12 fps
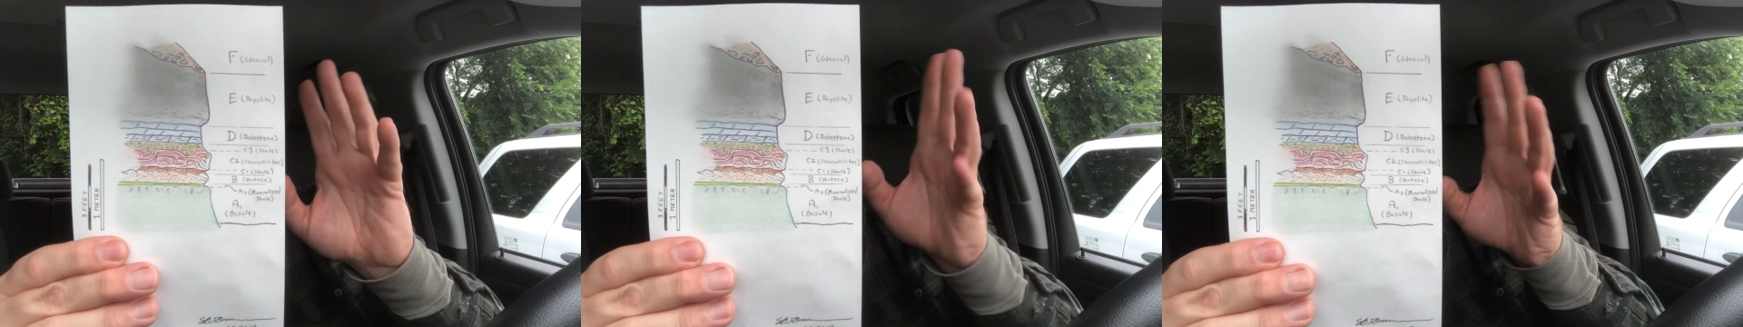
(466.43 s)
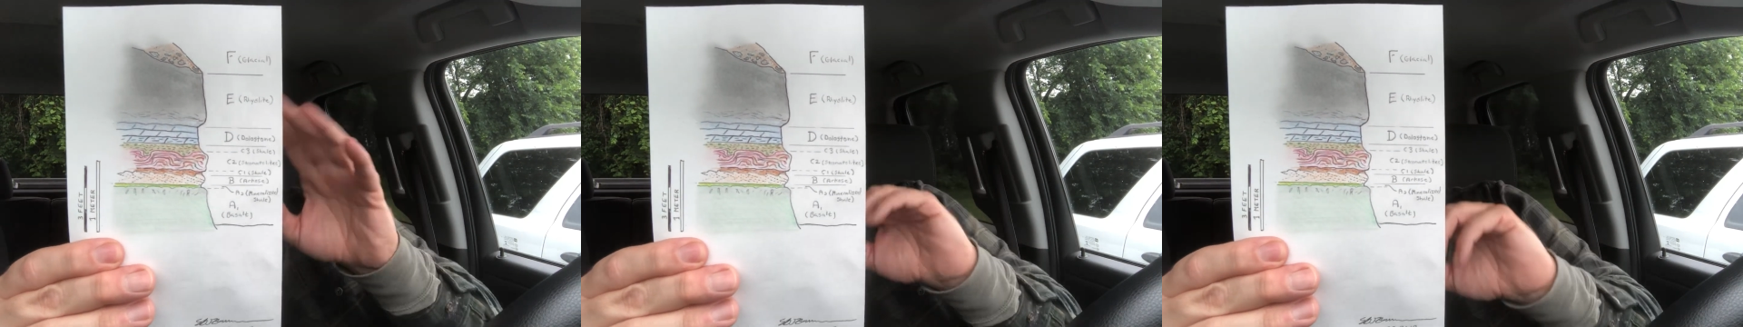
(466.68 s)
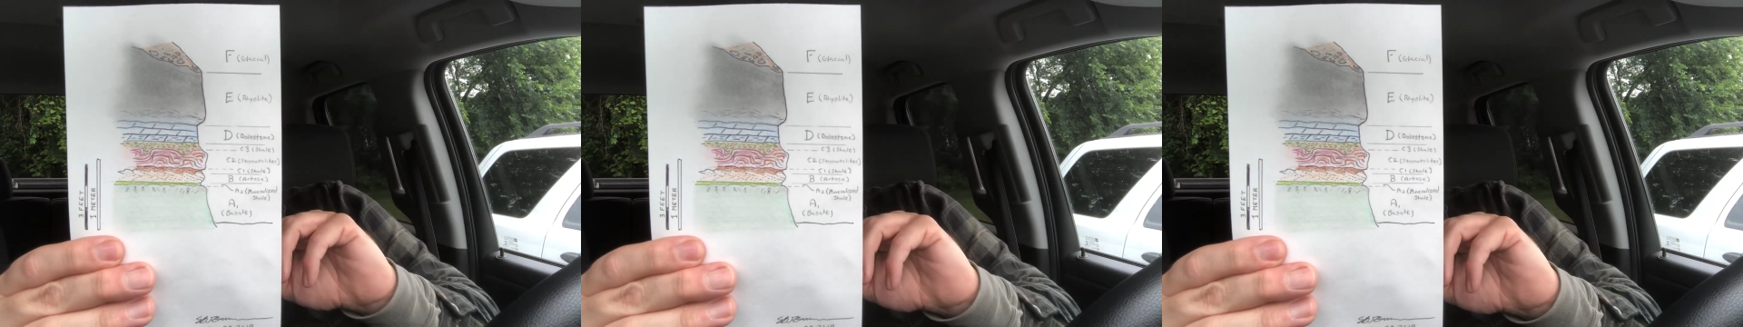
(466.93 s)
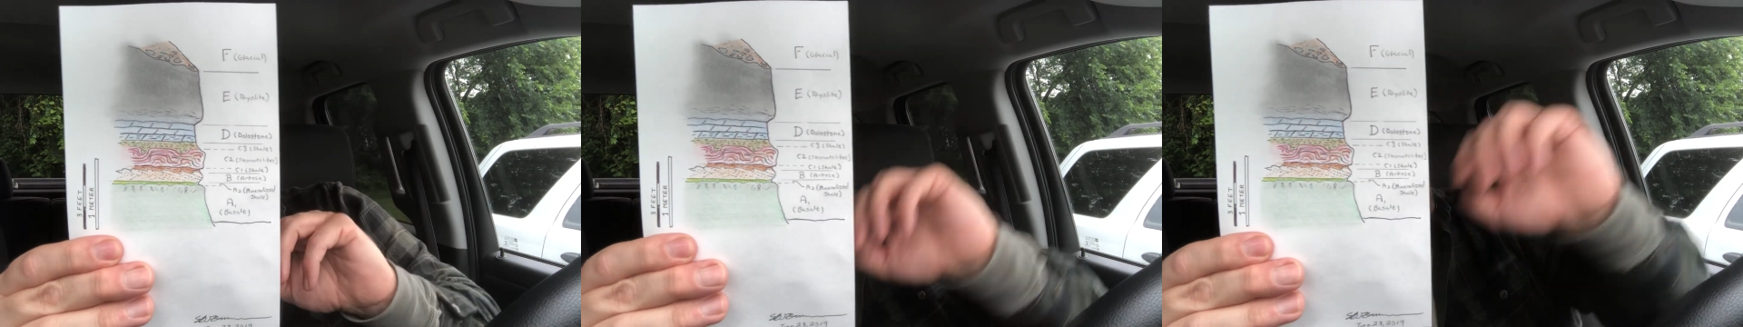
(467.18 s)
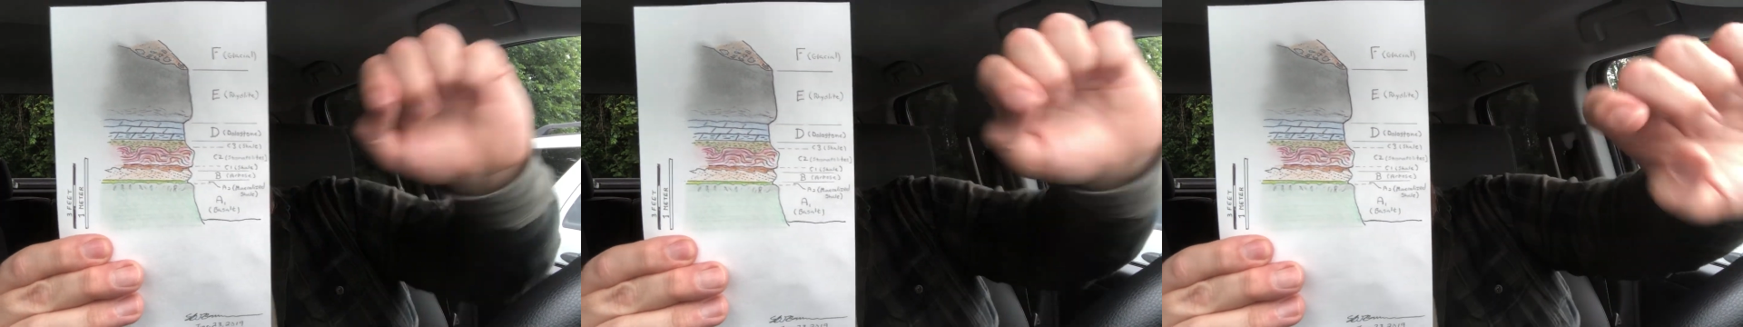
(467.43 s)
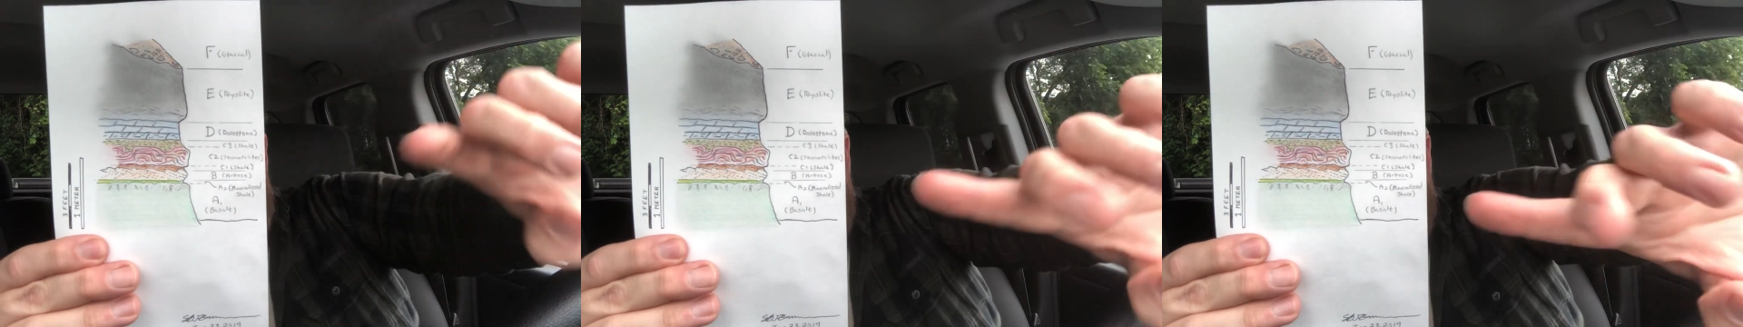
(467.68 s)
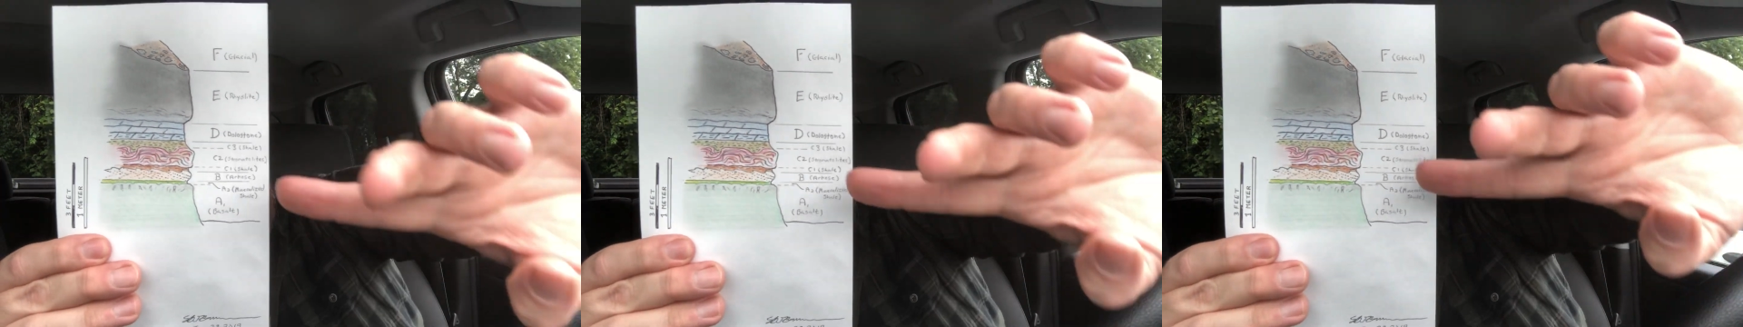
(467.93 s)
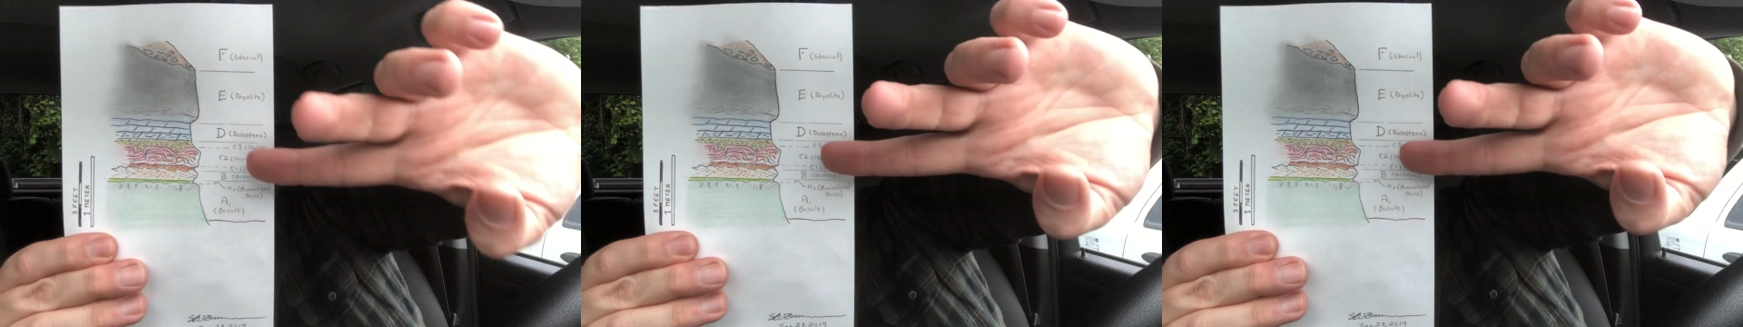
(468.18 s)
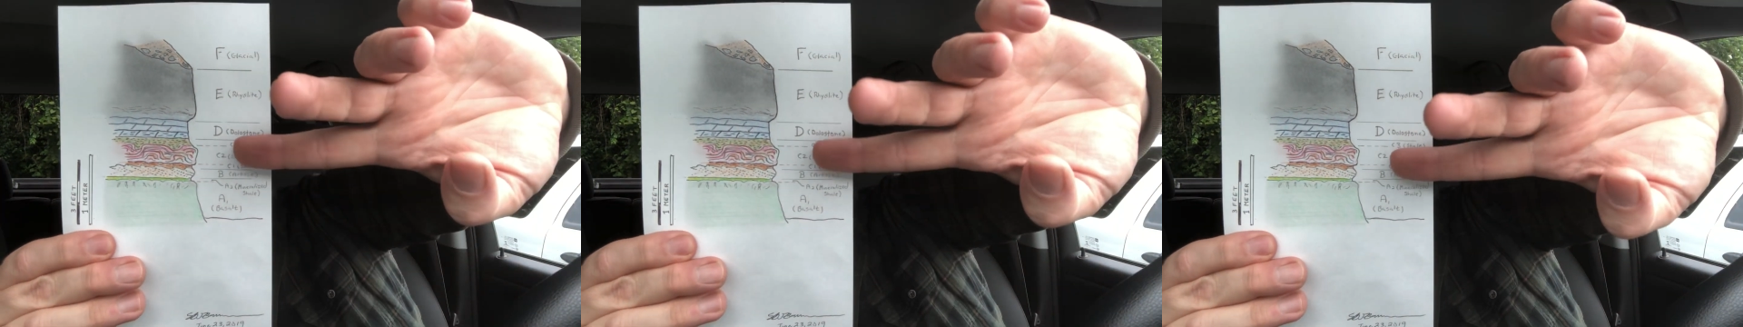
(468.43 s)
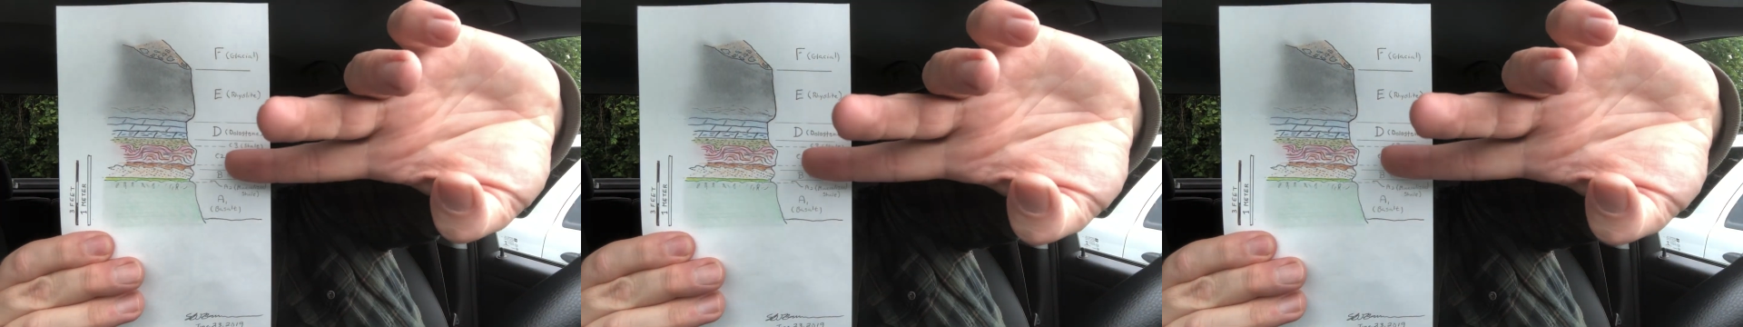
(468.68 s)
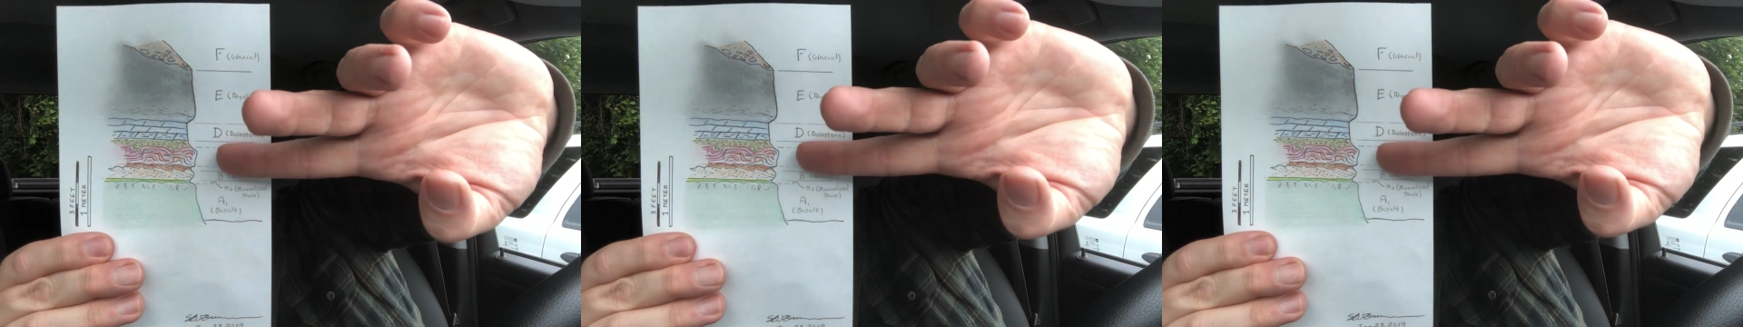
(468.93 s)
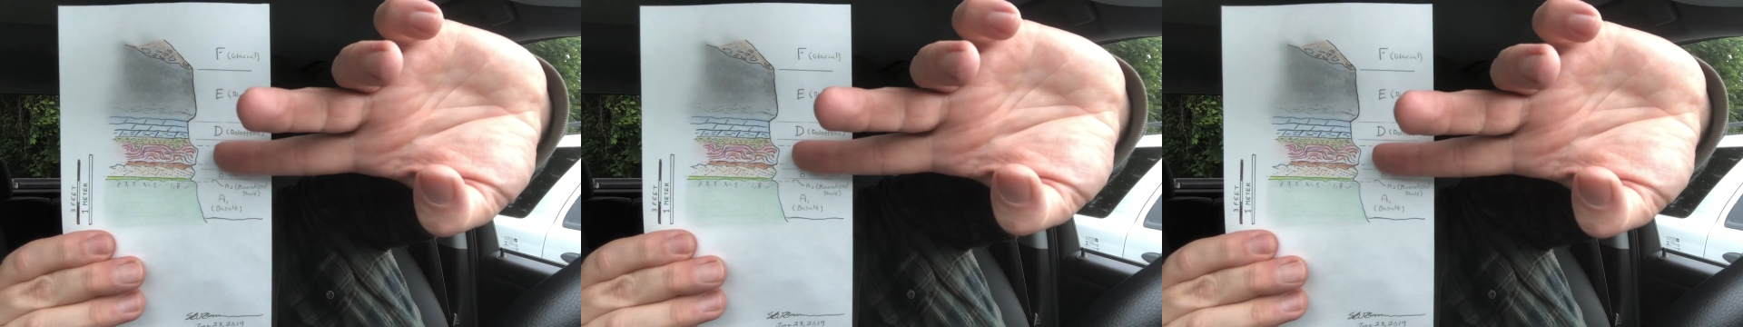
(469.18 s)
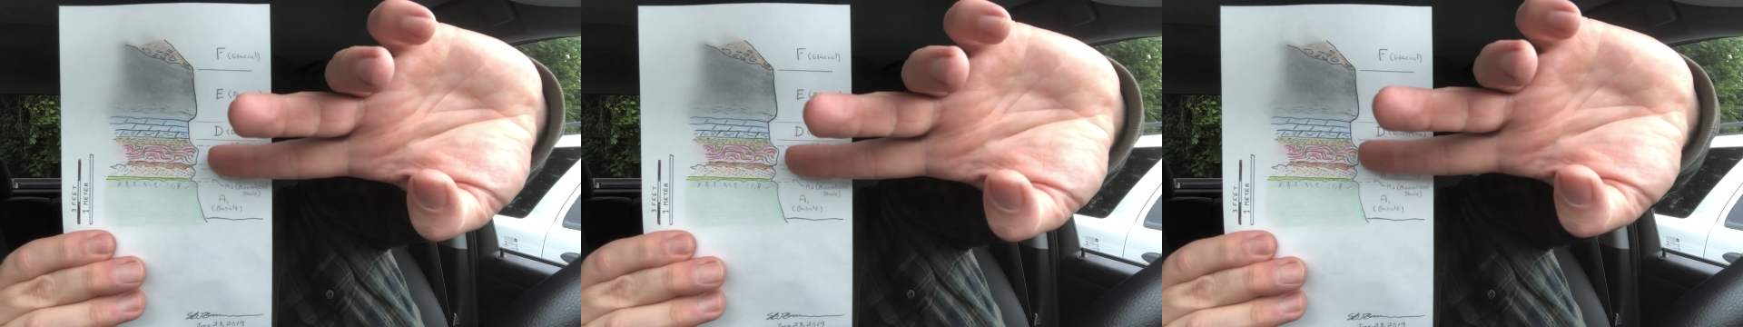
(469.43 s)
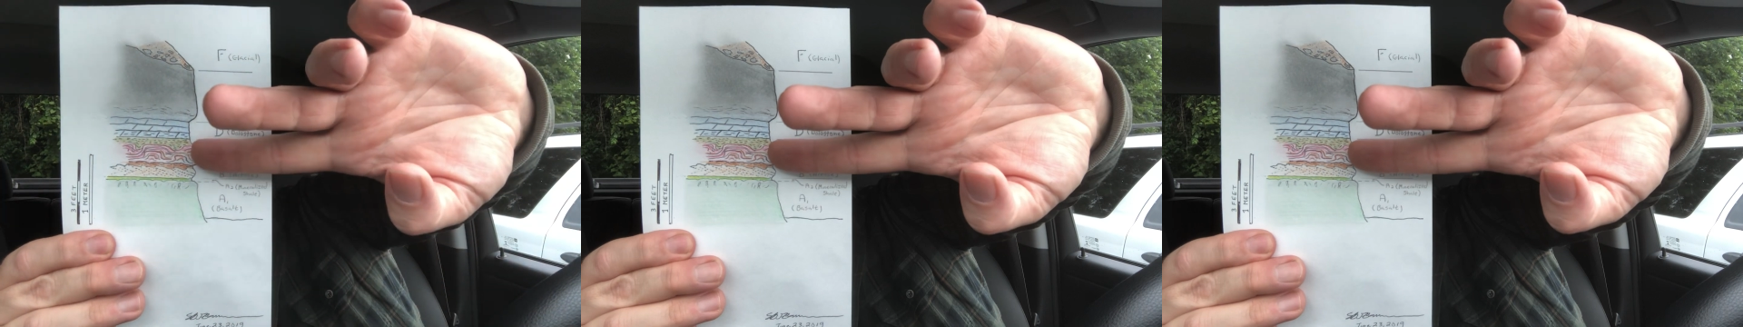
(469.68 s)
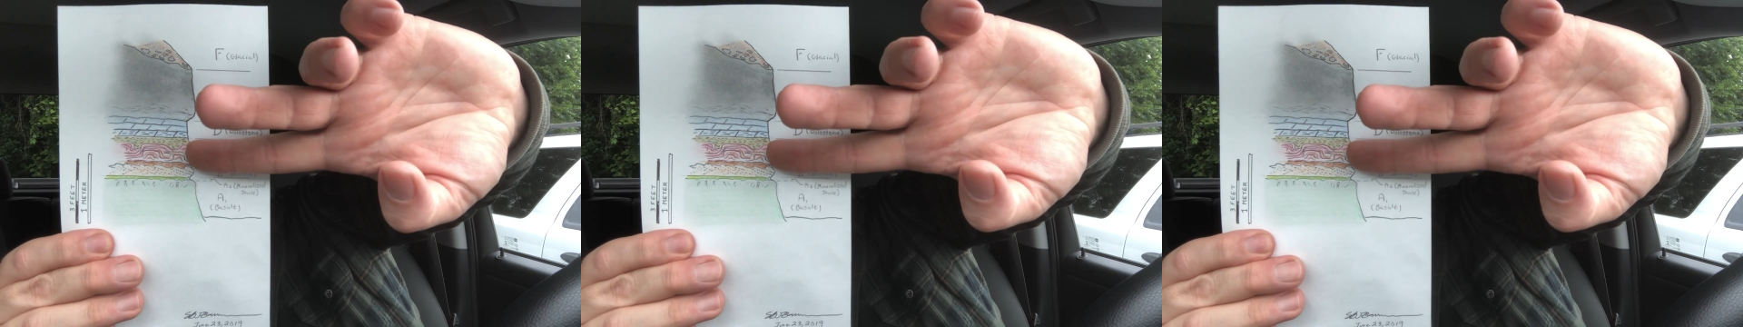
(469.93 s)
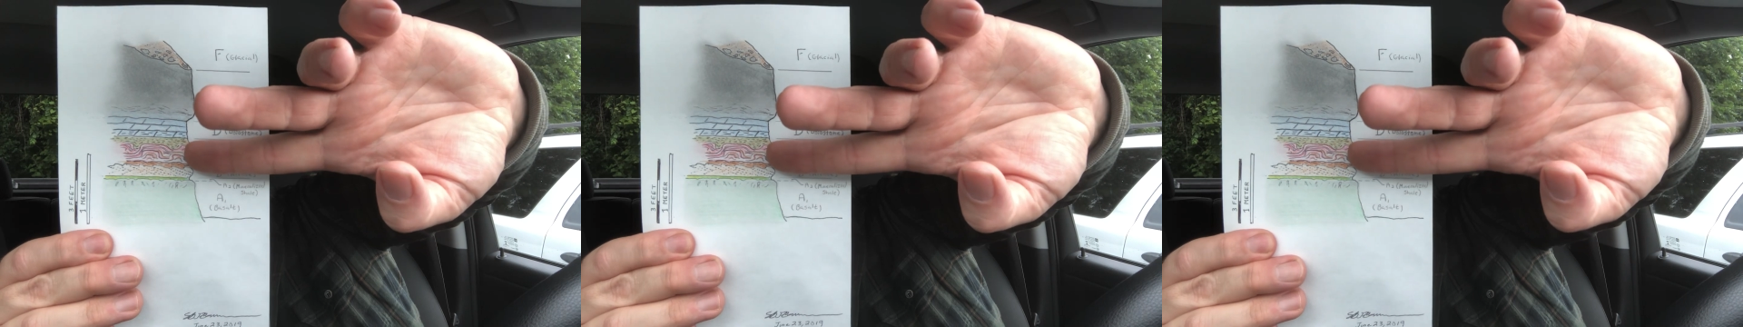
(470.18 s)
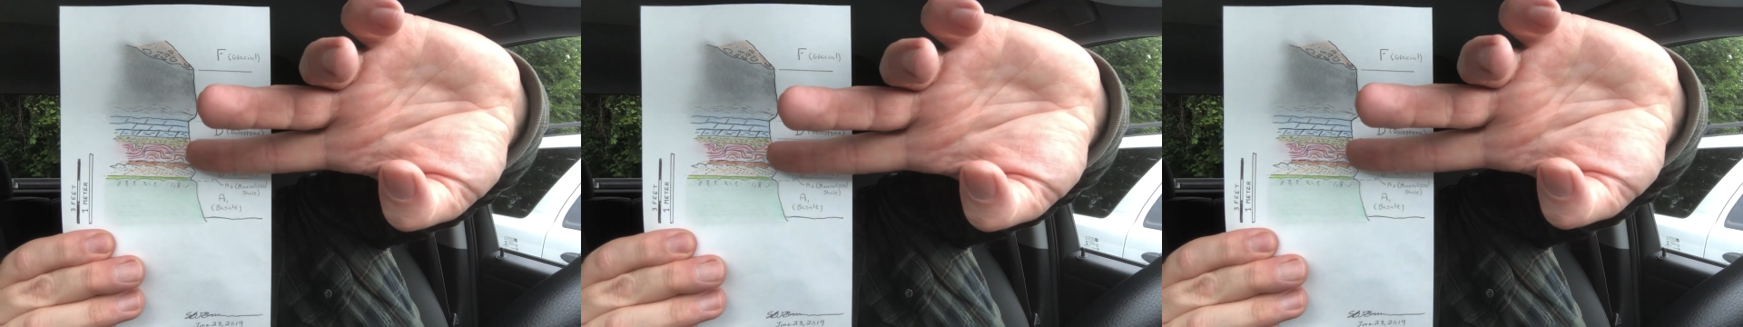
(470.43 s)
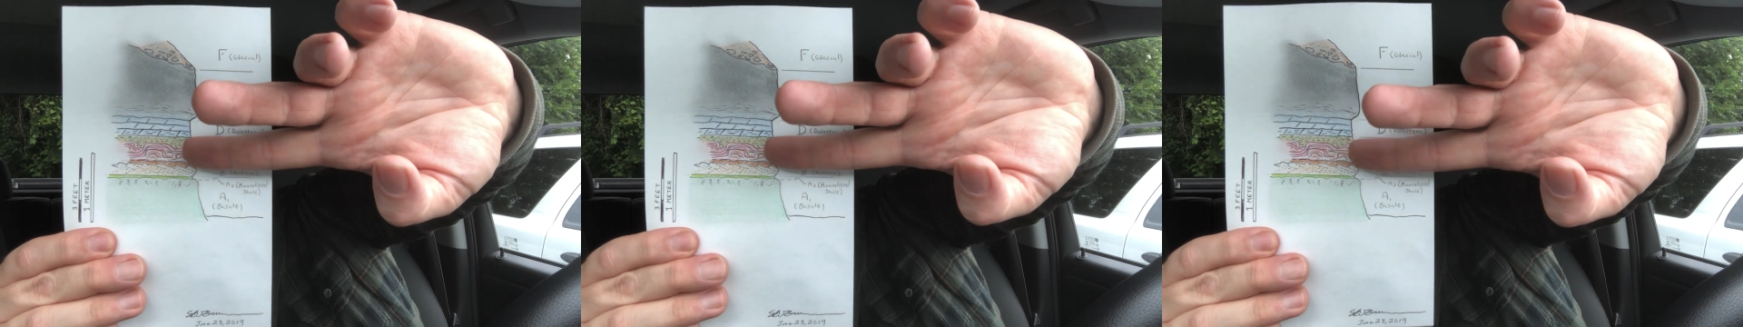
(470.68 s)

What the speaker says: [unreadable: no face in view]